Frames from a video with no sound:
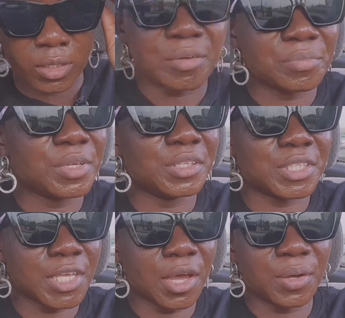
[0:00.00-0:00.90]
I'm in
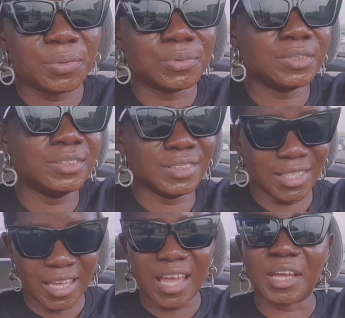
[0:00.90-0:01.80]
town.
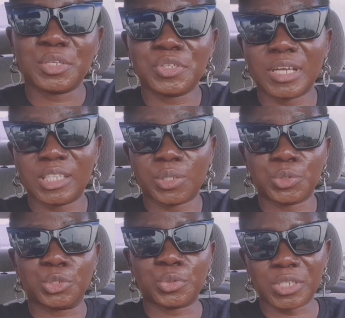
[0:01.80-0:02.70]
I told you guys I
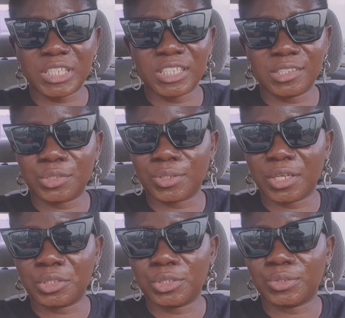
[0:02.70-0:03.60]
was rushing to
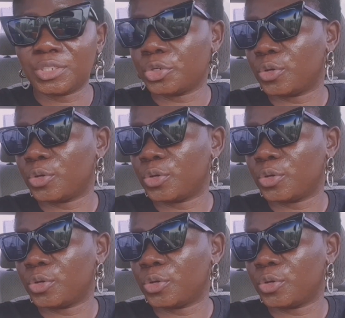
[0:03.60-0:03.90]
get to the